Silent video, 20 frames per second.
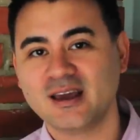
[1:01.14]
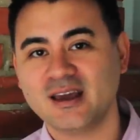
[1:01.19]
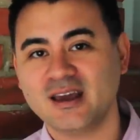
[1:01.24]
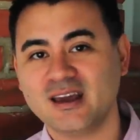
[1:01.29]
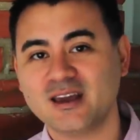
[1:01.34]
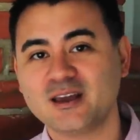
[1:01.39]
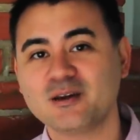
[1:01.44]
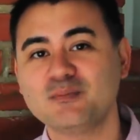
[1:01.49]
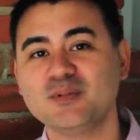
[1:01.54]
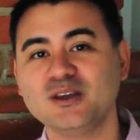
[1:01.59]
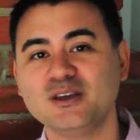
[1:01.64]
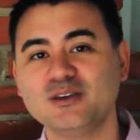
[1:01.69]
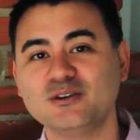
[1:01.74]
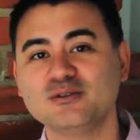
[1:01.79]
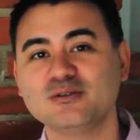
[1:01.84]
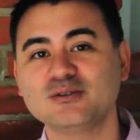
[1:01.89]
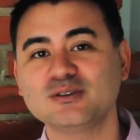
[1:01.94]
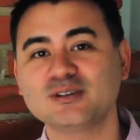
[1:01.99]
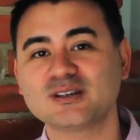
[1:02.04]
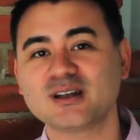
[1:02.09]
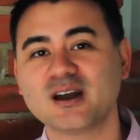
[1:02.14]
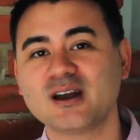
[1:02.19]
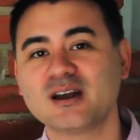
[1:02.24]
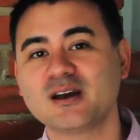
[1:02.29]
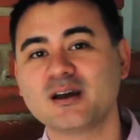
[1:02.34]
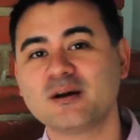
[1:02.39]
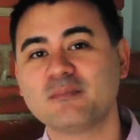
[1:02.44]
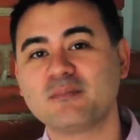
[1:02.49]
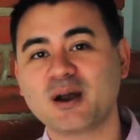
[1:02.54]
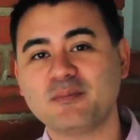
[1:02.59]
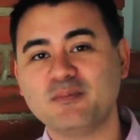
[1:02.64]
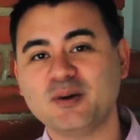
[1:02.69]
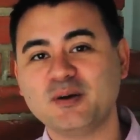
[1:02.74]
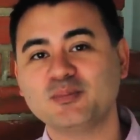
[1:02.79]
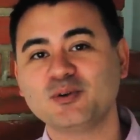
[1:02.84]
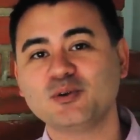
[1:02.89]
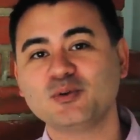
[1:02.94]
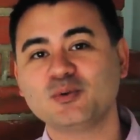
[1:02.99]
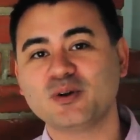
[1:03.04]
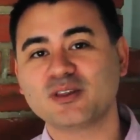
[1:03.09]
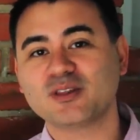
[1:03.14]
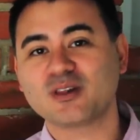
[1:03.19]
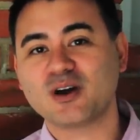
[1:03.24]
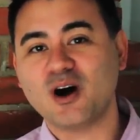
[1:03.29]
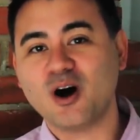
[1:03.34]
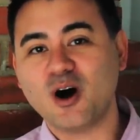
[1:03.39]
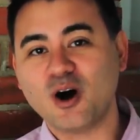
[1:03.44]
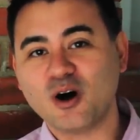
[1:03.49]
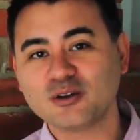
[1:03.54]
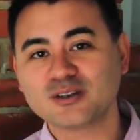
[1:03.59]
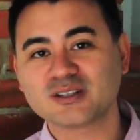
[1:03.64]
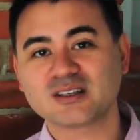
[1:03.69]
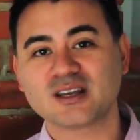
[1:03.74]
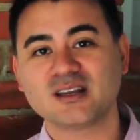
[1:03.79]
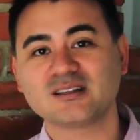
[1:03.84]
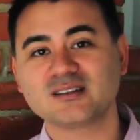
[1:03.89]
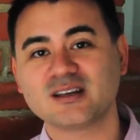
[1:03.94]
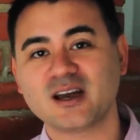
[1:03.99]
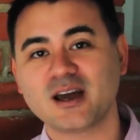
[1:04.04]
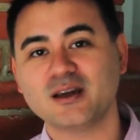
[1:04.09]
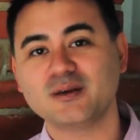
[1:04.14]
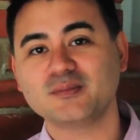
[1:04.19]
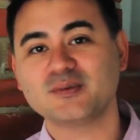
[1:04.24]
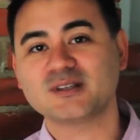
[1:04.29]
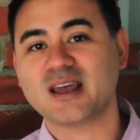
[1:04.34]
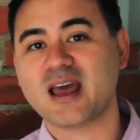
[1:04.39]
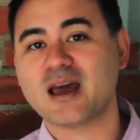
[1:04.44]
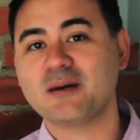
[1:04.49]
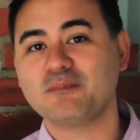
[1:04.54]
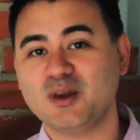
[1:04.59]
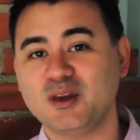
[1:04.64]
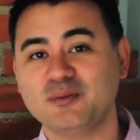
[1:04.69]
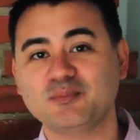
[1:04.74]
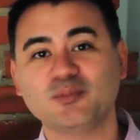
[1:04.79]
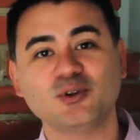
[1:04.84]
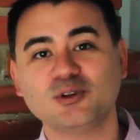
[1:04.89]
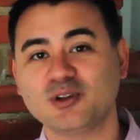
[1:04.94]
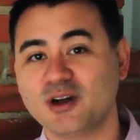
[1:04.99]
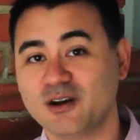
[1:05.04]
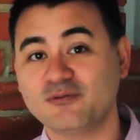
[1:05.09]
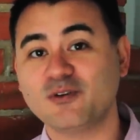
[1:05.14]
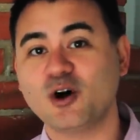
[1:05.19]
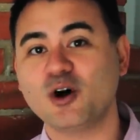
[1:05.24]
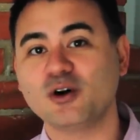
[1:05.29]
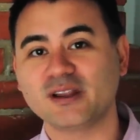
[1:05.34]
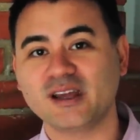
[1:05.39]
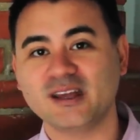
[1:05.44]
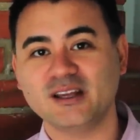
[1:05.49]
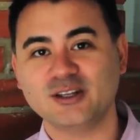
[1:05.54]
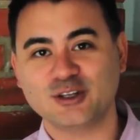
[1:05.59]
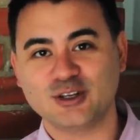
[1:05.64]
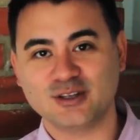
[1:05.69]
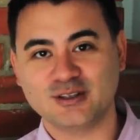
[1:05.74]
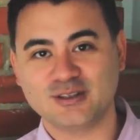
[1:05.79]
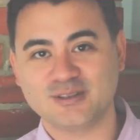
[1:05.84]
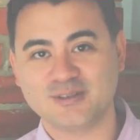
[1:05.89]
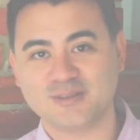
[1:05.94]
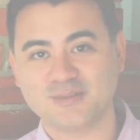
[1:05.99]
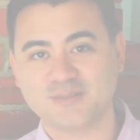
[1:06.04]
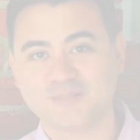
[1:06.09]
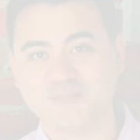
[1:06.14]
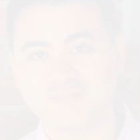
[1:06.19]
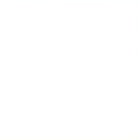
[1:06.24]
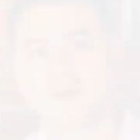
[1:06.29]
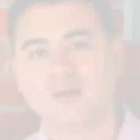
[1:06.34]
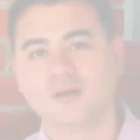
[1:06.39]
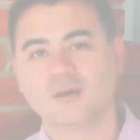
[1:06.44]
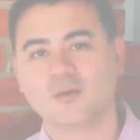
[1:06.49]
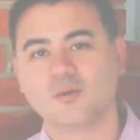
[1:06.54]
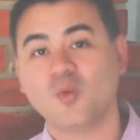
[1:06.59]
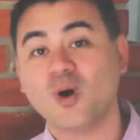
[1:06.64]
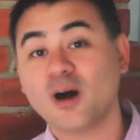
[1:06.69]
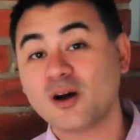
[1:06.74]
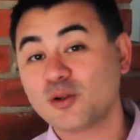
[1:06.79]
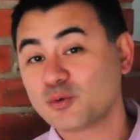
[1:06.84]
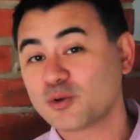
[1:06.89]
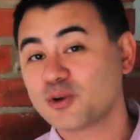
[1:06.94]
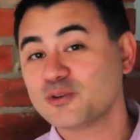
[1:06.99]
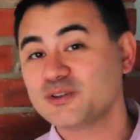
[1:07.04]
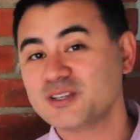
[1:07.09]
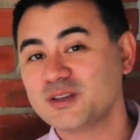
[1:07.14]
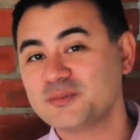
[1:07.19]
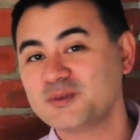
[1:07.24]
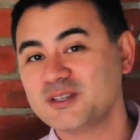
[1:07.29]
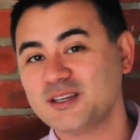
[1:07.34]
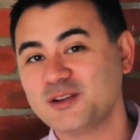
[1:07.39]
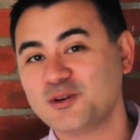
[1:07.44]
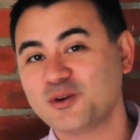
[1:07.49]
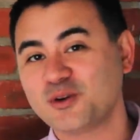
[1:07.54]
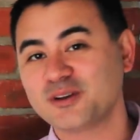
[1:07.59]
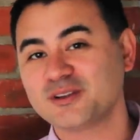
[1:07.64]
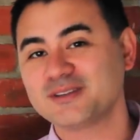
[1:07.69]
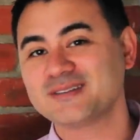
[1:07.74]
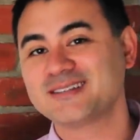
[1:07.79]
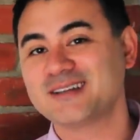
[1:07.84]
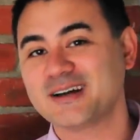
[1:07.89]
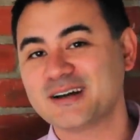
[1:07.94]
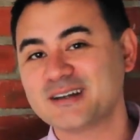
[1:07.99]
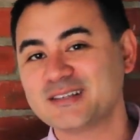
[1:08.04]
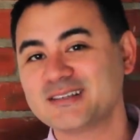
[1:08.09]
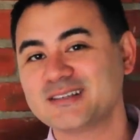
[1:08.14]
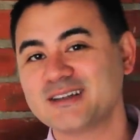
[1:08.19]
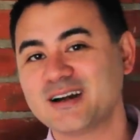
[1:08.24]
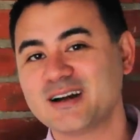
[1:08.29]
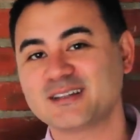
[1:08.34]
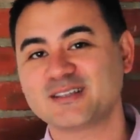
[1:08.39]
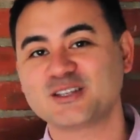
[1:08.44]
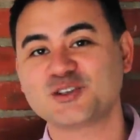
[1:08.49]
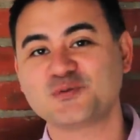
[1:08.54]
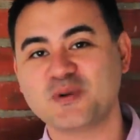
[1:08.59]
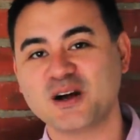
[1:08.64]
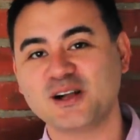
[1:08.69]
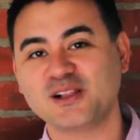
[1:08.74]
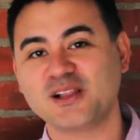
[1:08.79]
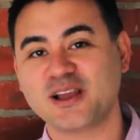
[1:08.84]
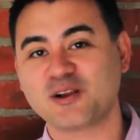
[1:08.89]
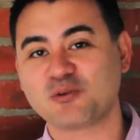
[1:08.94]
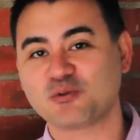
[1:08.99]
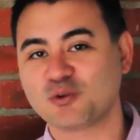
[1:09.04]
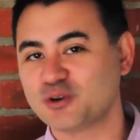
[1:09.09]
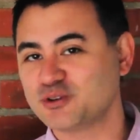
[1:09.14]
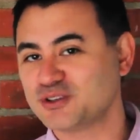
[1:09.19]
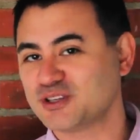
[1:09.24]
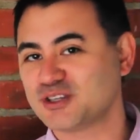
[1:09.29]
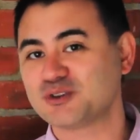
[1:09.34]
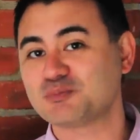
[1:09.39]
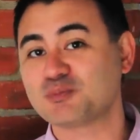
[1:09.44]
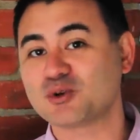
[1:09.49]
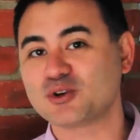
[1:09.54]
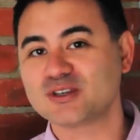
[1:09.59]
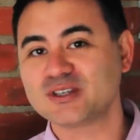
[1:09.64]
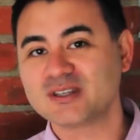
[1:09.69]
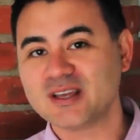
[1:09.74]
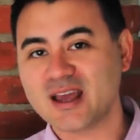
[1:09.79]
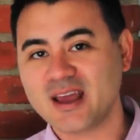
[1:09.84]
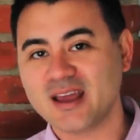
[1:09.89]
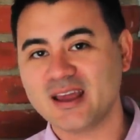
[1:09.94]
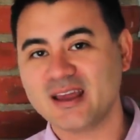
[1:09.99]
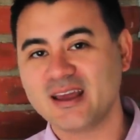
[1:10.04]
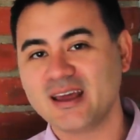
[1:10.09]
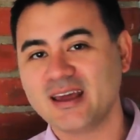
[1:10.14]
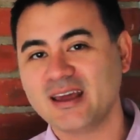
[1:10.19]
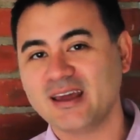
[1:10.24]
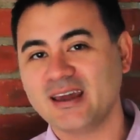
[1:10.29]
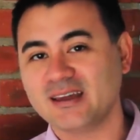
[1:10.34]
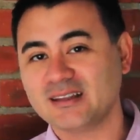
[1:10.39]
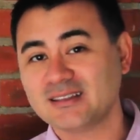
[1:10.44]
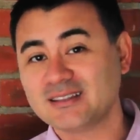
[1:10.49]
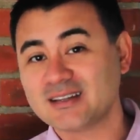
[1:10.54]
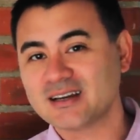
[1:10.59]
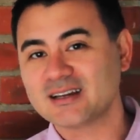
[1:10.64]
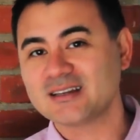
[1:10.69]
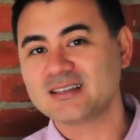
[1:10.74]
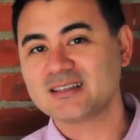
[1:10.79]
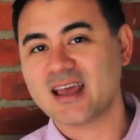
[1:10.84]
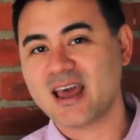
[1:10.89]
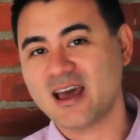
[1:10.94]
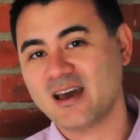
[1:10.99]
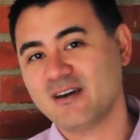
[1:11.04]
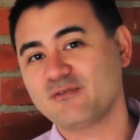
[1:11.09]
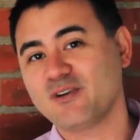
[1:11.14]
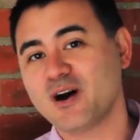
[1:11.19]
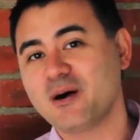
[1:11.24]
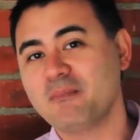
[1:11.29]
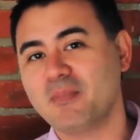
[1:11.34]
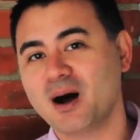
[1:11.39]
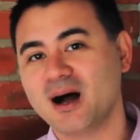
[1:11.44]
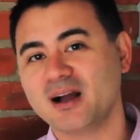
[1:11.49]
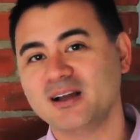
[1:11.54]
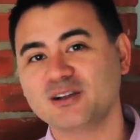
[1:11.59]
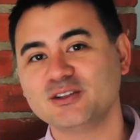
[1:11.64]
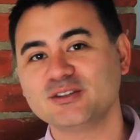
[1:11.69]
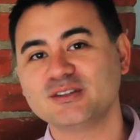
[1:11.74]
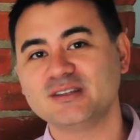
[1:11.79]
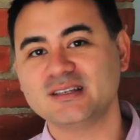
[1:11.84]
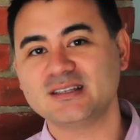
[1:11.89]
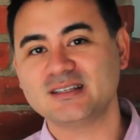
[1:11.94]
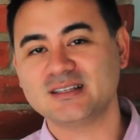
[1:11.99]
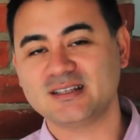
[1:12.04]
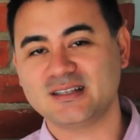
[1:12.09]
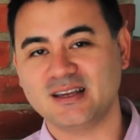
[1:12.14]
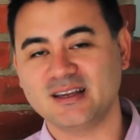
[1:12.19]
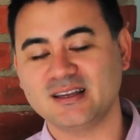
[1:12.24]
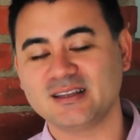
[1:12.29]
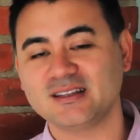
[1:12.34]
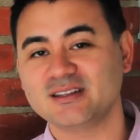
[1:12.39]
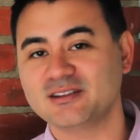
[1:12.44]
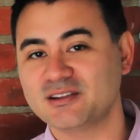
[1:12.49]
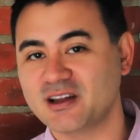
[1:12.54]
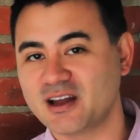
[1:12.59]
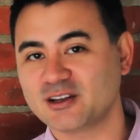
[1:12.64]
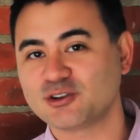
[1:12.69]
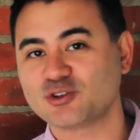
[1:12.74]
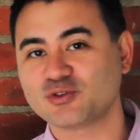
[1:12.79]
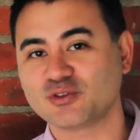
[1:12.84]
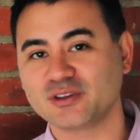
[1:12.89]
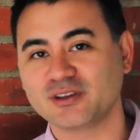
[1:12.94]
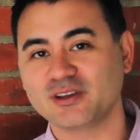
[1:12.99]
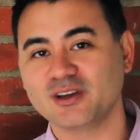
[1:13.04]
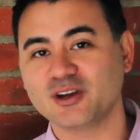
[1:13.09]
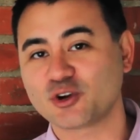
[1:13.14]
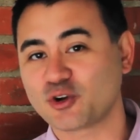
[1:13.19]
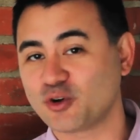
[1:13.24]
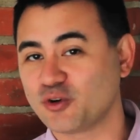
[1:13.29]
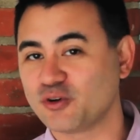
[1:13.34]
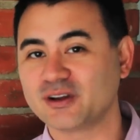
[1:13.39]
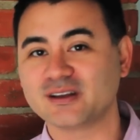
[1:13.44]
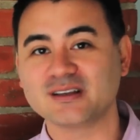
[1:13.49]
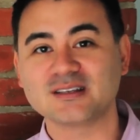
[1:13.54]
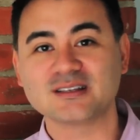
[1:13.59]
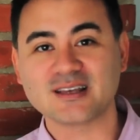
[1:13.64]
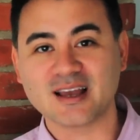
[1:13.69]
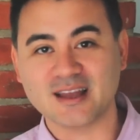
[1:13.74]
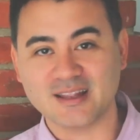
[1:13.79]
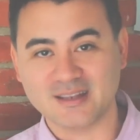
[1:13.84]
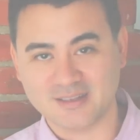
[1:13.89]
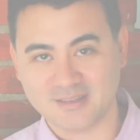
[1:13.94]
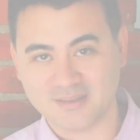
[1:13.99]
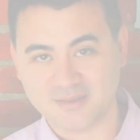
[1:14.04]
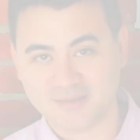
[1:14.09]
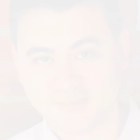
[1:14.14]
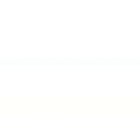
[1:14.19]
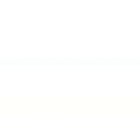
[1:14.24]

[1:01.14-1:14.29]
It can be used by people with all skin types and people of all ages. While rosehip seed oil does not smell like roses per se, it does have a mild, distinct, naturally occurring scent.